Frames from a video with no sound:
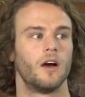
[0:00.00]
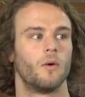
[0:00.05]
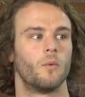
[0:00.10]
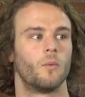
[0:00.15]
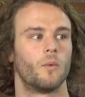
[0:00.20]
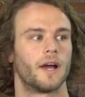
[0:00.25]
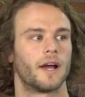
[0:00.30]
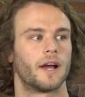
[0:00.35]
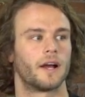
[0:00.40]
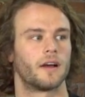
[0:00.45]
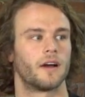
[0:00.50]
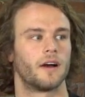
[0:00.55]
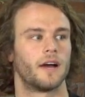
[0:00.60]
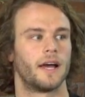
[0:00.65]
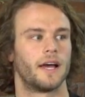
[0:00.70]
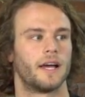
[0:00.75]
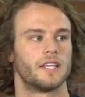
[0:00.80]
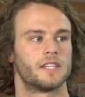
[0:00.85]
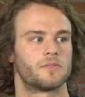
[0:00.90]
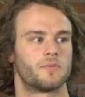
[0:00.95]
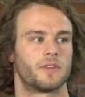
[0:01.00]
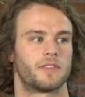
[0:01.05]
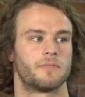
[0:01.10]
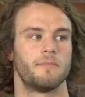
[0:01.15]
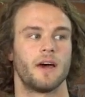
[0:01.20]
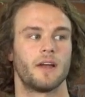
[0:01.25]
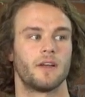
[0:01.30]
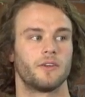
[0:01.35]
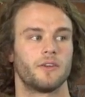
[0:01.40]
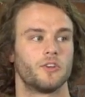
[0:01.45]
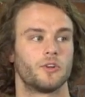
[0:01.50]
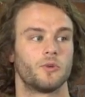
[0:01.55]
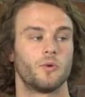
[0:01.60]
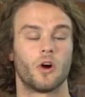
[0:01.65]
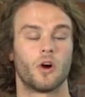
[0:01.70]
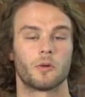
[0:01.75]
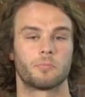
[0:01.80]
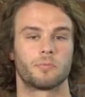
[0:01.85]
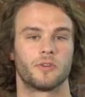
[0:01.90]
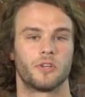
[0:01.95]
Whereas with metal,
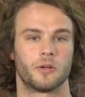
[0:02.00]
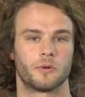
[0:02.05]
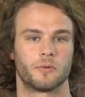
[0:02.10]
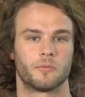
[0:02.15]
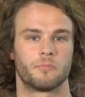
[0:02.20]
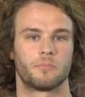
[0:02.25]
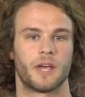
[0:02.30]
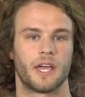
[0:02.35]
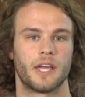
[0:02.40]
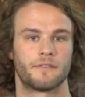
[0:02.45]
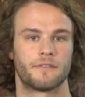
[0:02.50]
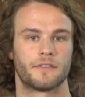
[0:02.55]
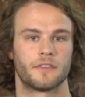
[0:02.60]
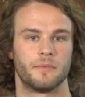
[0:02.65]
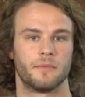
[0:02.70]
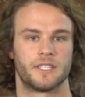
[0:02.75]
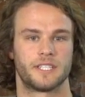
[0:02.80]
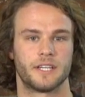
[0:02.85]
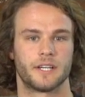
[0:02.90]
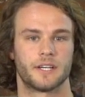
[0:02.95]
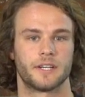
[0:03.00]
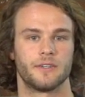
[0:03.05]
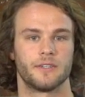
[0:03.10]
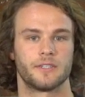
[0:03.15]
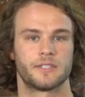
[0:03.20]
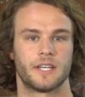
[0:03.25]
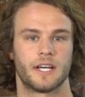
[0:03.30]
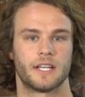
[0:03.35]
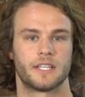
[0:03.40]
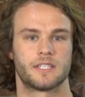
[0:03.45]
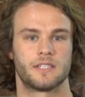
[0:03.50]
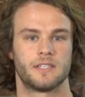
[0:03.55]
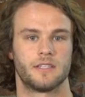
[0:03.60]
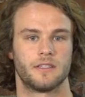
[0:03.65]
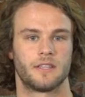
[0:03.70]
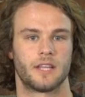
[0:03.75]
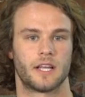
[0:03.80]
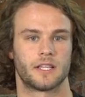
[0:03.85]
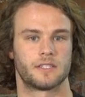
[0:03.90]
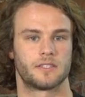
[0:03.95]
you're paying for the materials.
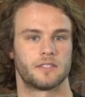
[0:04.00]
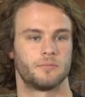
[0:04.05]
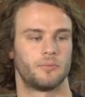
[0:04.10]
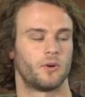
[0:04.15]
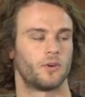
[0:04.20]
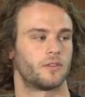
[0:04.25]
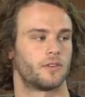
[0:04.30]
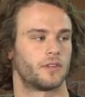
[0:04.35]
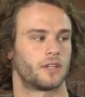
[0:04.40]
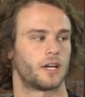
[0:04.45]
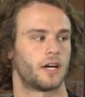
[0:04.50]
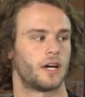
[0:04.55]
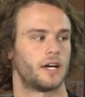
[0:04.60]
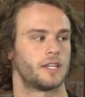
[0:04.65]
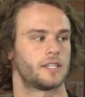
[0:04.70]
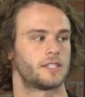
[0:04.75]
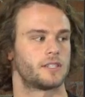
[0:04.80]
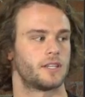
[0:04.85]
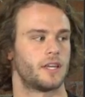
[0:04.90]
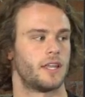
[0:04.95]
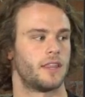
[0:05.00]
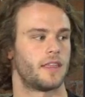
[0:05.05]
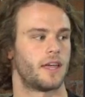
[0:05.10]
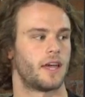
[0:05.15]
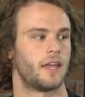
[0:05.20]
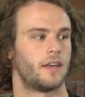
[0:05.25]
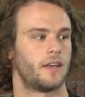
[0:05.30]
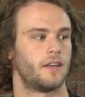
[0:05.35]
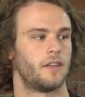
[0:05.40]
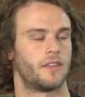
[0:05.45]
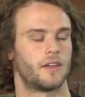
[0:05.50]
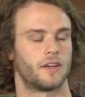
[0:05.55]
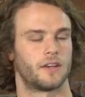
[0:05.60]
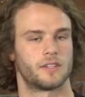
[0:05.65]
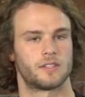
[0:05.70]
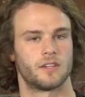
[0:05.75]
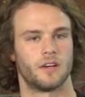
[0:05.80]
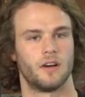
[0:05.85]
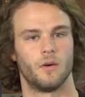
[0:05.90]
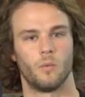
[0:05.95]
That's the bulk of the cost. And then
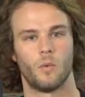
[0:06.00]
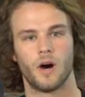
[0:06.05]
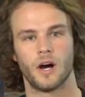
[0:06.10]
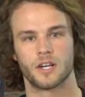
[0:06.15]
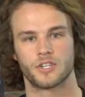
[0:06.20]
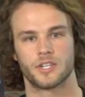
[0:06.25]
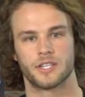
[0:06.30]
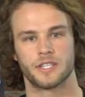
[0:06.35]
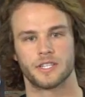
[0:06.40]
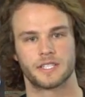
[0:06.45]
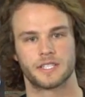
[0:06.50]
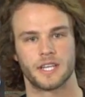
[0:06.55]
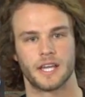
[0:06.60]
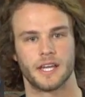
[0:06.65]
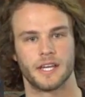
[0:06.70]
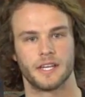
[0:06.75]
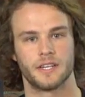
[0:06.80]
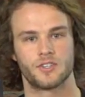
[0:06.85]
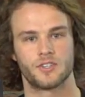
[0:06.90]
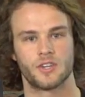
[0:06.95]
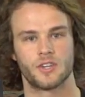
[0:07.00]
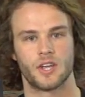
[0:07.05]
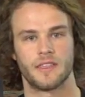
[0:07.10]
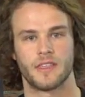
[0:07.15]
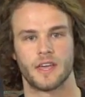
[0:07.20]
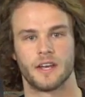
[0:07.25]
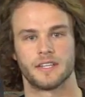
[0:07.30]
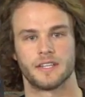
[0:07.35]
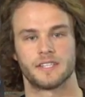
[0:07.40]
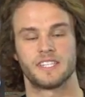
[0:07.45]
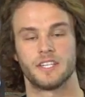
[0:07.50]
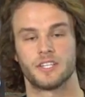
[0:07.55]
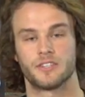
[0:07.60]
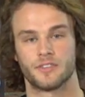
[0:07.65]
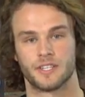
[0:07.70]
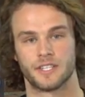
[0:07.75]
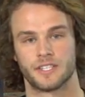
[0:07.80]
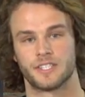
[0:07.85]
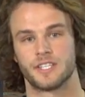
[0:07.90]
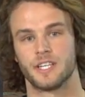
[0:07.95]
there's a washing stage and then a
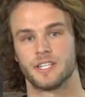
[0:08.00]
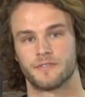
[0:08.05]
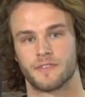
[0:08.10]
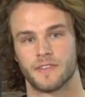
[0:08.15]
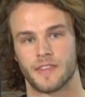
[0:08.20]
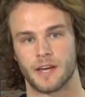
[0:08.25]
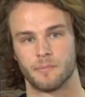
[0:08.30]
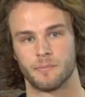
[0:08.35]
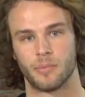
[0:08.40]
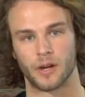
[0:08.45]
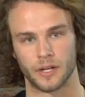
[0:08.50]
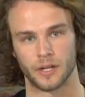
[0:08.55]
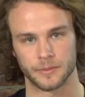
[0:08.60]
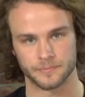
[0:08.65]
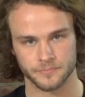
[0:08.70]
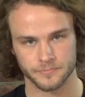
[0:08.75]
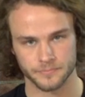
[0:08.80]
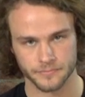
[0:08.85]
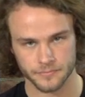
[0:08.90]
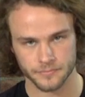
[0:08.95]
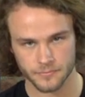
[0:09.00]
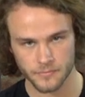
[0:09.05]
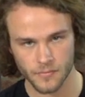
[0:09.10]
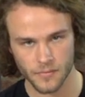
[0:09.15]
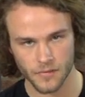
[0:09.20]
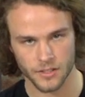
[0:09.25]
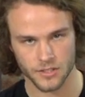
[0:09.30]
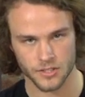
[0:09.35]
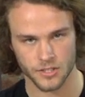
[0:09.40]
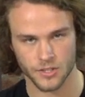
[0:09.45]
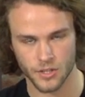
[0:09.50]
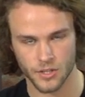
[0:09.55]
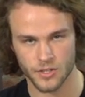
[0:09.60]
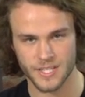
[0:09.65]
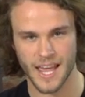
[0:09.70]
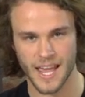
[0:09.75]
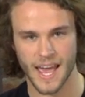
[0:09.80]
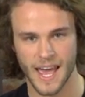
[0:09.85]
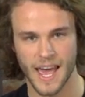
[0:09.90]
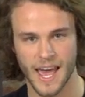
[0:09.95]
sintering stage for that part. And so
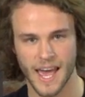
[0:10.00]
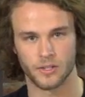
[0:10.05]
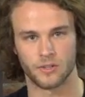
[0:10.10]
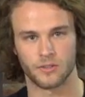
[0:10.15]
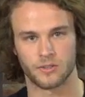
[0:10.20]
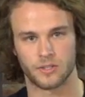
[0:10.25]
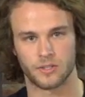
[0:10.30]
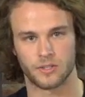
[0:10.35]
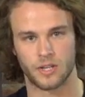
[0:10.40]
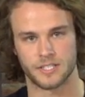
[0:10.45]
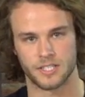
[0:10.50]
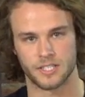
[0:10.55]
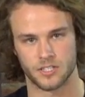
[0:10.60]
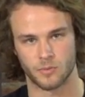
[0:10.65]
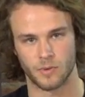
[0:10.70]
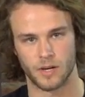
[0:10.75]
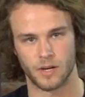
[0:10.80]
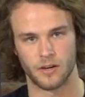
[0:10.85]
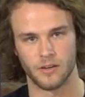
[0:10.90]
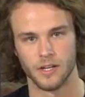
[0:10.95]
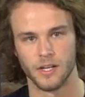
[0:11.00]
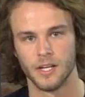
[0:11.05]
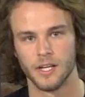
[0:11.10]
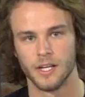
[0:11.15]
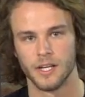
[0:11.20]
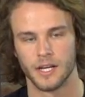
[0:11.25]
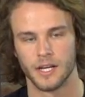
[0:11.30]
those add a little cost as well.